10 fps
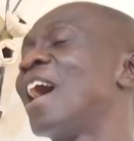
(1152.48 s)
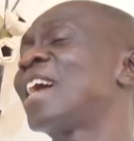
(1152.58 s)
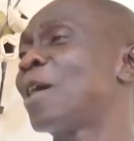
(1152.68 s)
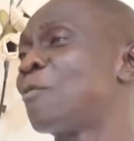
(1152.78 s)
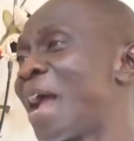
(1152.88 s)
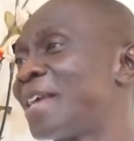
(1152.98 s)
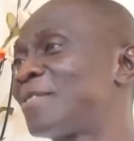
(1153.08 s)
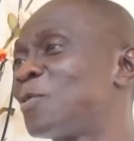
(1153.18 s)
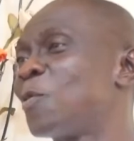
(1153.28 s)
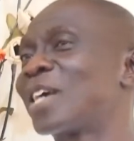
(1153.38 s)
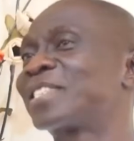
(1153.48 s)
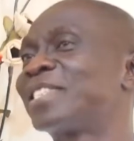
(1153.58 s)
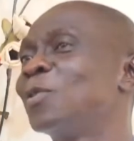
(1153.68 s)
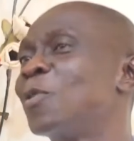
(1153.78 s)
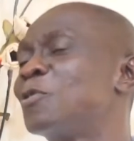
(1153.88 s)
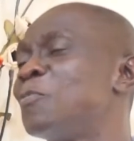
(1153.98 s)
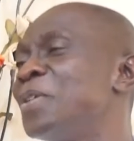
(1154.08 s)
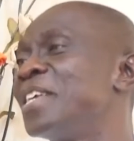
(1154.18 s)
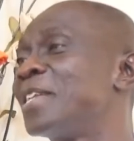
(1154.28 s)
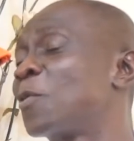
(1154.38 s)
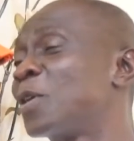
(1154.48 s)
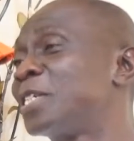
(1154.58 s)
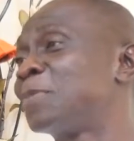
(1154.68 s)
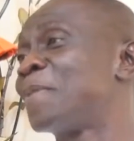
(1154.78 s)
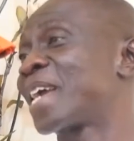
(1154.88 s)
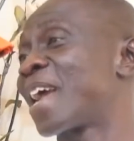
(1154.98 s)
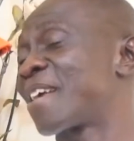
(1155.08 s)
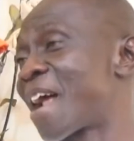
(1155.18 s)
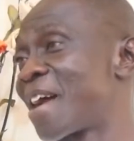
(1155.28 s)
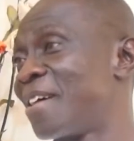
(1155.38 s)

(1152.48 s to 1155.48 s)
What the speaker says: Otherwise, you are still going to be in the Georgesburg era,